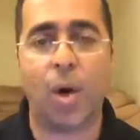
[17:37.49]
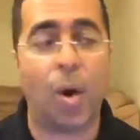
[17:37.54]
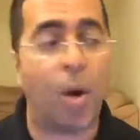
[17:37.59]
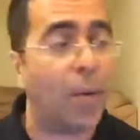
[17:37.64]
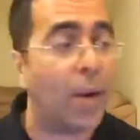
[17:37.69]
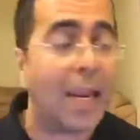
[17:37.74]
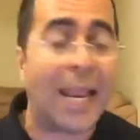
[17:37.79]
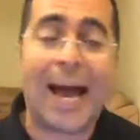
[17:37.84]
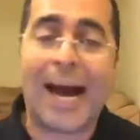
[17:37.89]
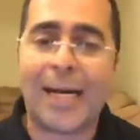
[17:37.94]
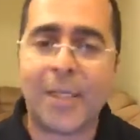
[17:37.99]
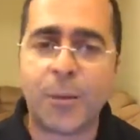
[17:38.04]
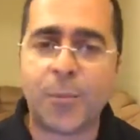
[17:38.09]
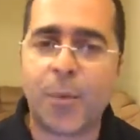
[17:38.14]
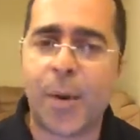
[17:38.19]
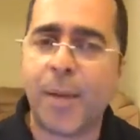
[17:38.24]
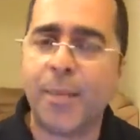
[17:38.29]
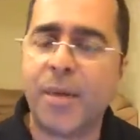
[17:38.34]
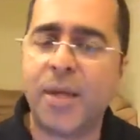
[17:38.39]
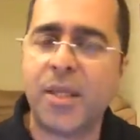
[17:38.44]
Our last
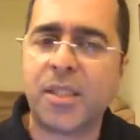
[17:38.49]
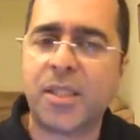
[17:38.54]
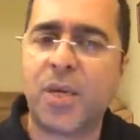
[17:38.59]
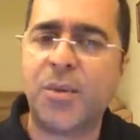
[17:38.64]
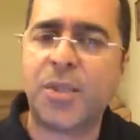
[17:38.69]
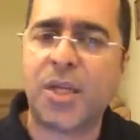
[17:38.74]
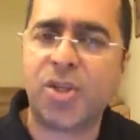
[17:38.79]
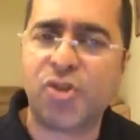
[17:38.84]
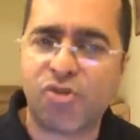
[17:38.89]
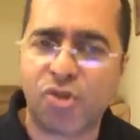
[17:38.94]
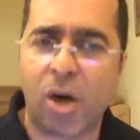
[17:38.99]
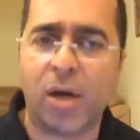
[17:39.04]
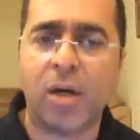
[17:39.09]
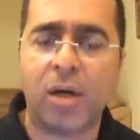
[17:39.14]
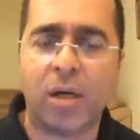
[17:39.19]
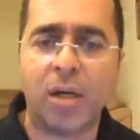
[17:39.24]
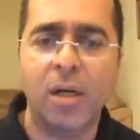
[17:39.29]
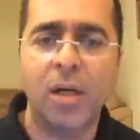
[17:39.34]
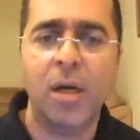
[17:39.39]
prime minister was a drunk.